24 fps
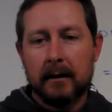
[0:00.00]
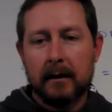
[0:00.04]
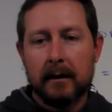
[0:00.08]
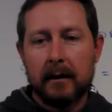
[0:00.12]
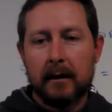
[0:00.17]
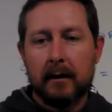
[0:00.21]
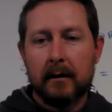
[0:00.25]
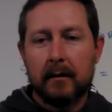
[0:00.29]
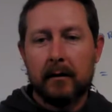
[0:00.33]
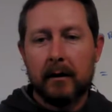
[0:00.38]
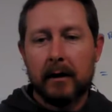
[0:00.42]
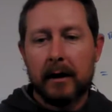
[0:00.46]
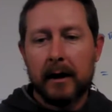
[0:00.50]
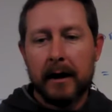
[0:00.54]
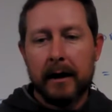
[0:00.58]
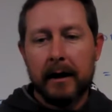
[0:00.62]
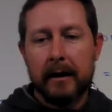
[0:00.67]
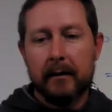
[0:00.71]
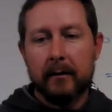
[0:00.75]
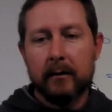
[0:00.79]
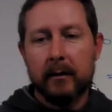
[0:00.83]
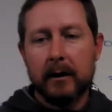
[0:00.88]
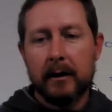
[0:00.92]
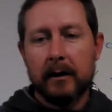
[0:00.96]
All
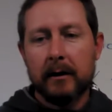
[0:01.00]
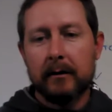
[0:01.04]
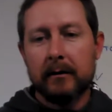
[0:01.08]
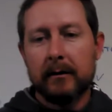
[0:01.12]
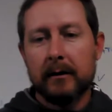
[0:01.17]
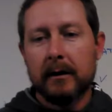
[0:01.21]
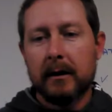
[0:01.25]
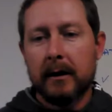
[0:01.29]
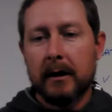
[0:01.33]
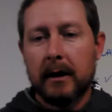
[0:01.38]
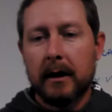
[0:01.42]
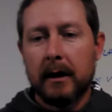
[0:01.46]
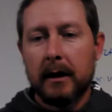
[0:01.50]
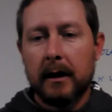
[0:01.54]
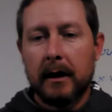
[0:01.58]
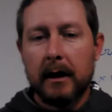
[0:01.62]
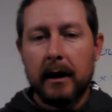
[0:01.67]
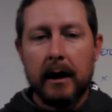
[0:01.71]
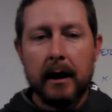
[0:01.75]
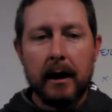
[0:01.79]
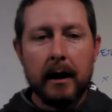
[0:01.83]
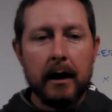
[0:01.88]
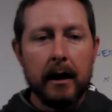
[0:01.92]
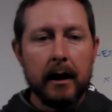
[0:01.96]
right. Well,
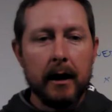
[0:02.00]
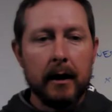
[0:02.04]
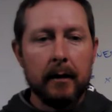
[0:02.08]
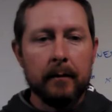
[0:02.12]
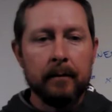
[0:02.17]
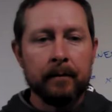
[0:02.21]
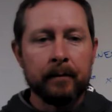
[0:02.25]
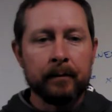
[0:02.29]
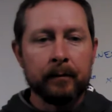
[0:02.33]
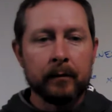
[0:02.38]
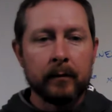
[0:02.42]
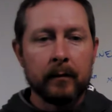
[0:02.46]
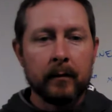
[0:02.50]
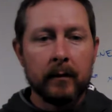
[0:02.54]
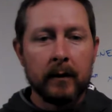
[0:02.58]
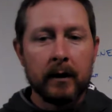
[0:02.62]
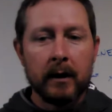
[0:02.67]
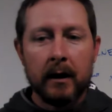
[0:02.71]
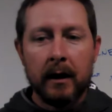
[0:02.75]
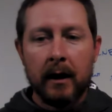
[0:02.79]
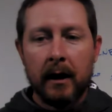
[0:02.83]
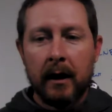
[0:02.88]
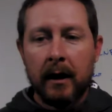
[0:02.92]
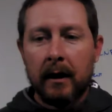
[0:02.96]

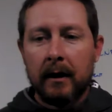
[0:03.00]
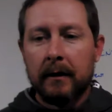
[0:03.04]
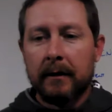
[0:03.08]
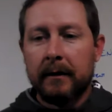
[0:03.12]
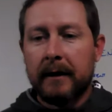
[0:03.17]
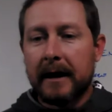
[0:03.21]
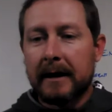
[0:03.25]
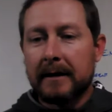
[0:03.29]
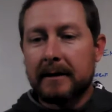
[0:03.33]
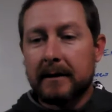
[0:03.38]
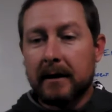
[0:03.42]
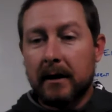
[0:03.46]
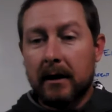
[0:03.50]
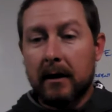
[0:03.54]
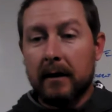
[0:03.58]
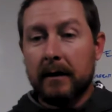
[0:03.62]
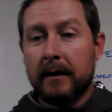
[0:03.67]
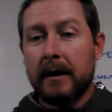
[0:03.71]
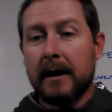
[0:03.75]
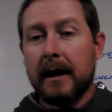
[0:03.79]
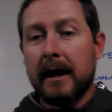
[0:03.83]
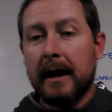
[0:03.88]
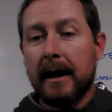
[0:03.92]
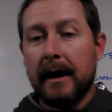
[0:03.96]
that's all
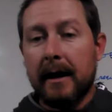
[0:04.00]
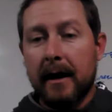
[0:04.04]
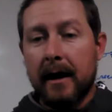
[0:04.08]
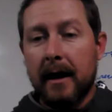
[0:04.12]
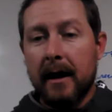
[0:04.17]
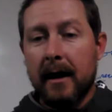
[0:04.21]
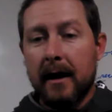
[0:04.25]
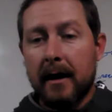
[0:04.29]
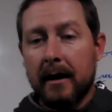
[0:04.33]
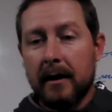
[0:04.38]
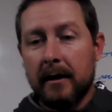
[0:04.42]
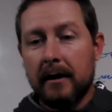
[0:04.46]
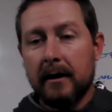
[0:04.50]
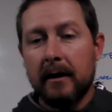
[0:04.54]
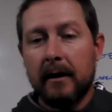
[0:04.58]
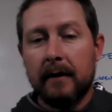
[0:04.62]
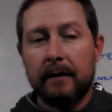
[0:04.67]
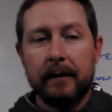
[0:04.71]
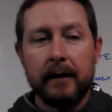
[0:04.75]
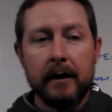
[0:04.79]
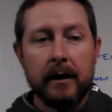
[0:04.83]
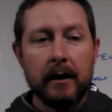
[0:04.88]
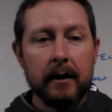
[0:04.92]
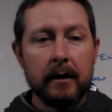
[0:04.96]
that I had.
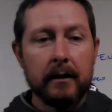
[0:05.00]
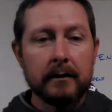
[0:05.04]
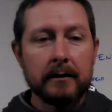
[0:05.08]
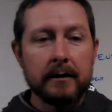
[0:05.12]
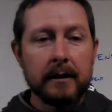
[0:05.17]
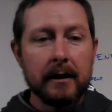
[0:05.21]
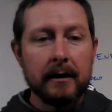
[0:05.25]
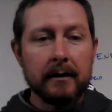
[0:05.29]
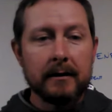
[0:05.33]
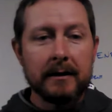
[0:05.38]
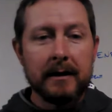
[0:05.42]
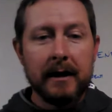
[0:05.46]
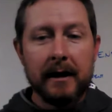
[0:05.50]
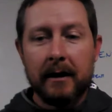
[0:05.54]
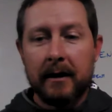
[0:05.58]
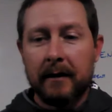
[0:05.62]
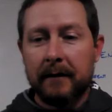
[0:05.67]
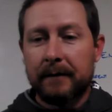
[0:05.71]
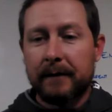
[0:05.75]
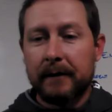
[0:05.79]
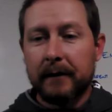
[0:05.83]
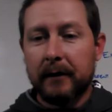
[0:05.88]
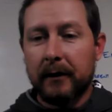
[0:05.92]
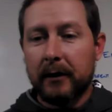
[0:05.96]
I'll stay
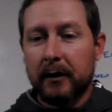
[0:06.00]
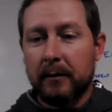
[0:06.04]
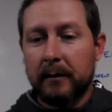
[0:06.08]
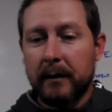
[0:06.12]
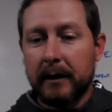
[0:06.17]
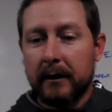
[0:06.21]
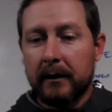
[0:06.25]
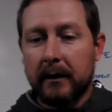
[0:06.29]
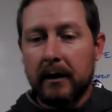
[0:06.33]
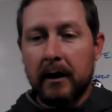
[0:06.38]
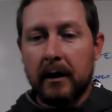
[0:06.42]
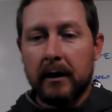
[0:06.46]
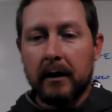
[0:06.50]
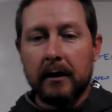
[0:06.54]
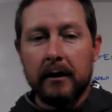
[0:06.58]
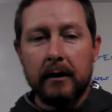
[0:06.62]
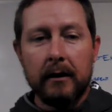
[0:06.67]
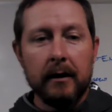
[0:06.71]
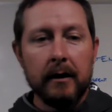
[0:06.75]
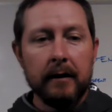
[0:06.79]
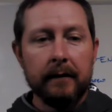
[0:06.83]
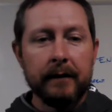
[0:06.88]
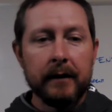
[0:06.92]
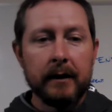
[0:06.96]
on for a little bit longer.
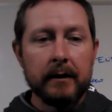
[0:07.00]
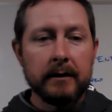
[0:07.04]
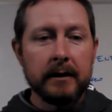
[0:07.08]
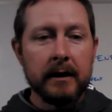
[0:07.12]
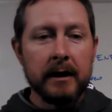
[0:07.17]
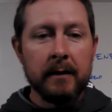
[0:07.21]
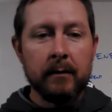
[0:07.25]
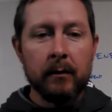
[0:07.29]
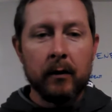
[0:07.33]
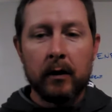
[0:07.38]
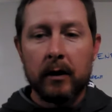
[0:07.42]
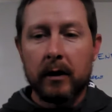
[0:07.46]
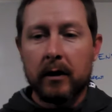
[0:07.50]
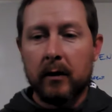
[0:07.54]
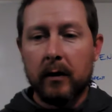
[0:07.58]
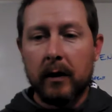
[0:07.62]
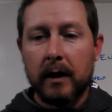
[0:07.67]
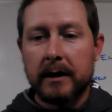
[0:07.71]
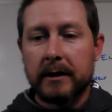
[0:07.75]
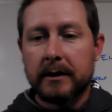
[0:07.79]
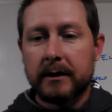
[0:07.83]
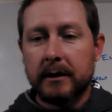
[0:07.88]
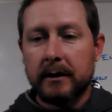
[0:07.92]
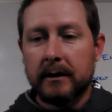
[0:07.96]
If there's any more
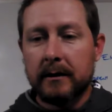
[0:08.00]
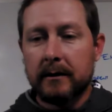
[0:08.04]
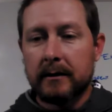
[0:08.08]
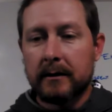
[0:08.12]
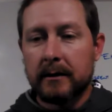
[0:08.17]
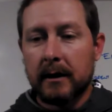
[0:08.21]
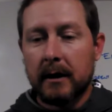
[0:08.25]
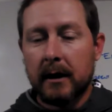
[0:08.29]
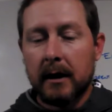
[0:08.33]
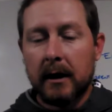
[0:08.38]
questions,